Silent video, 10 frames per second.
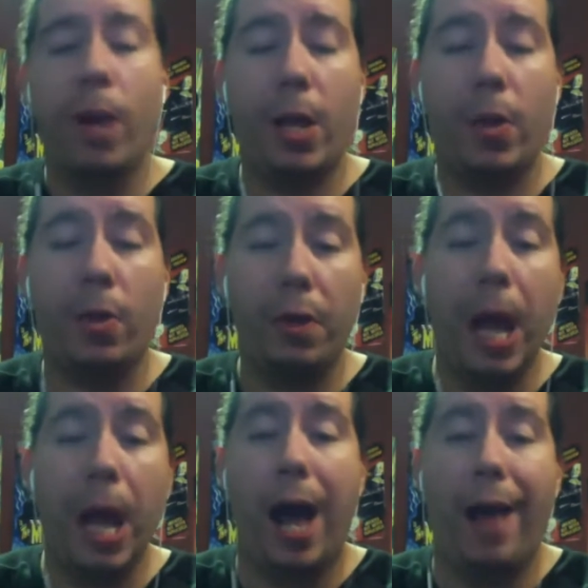they're
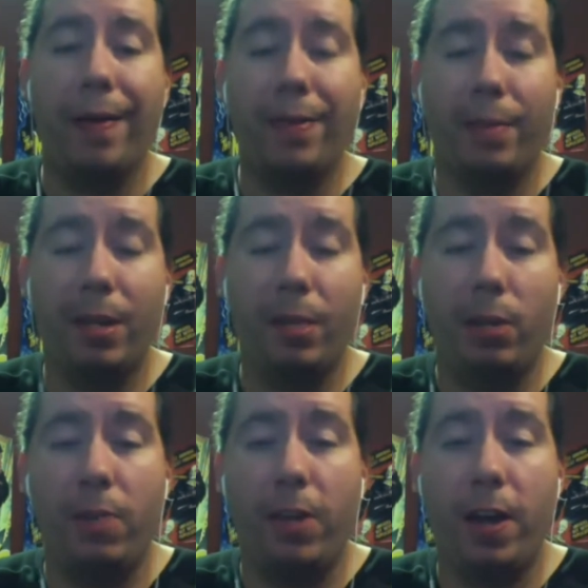not. I mean, when
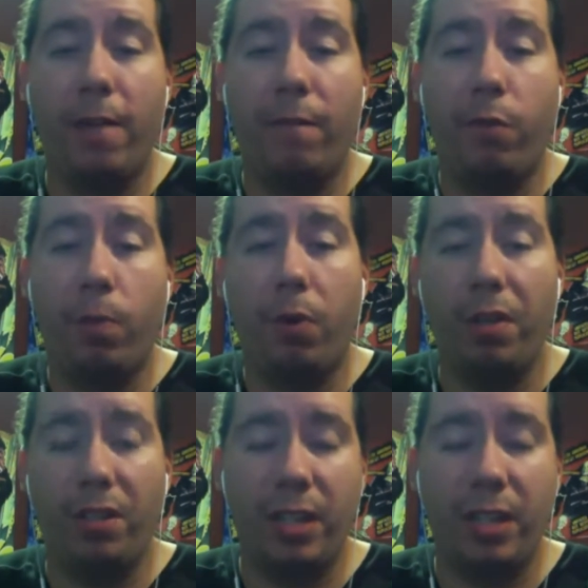you've got
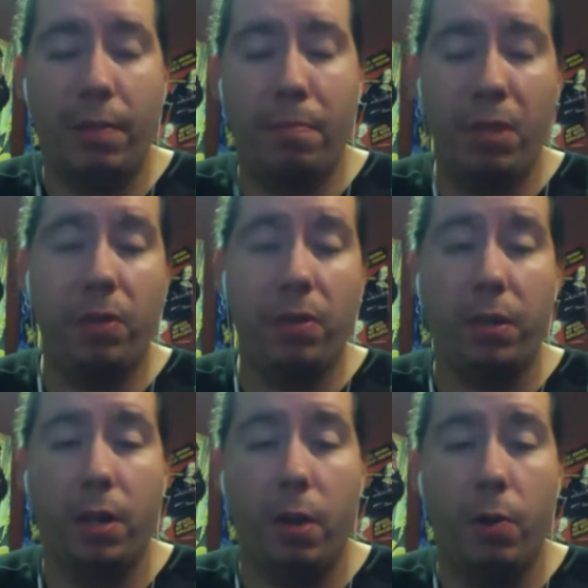4.7 million
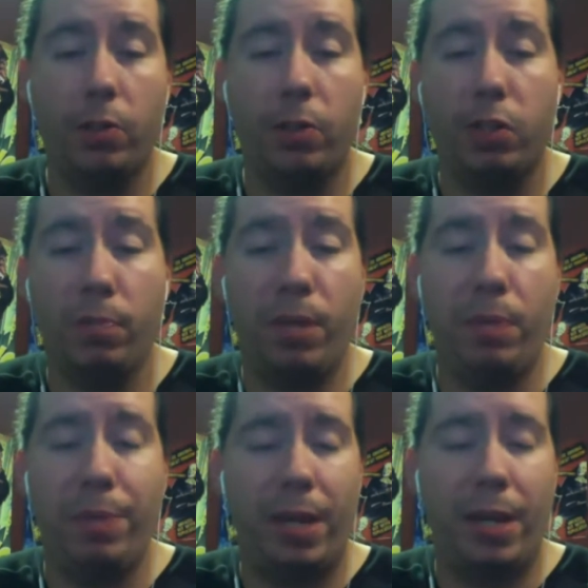notices from
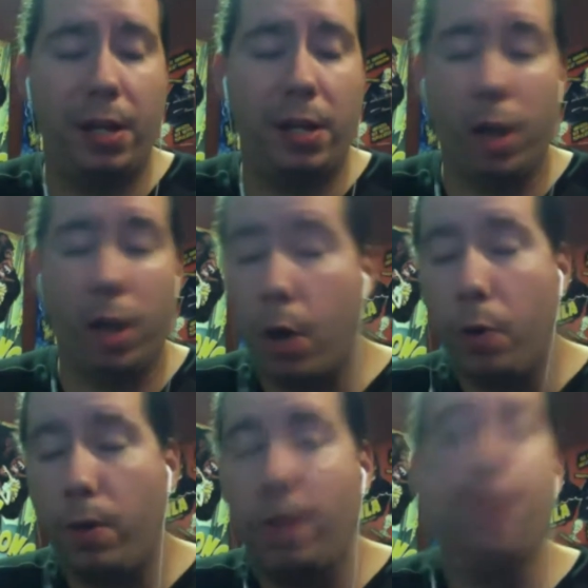BPI
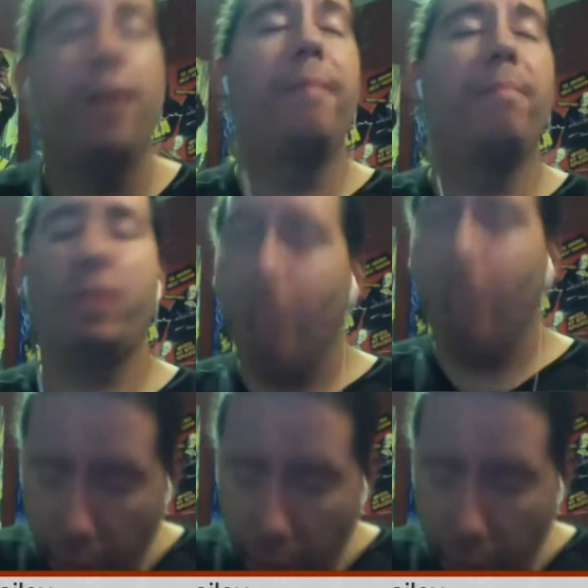alone, you're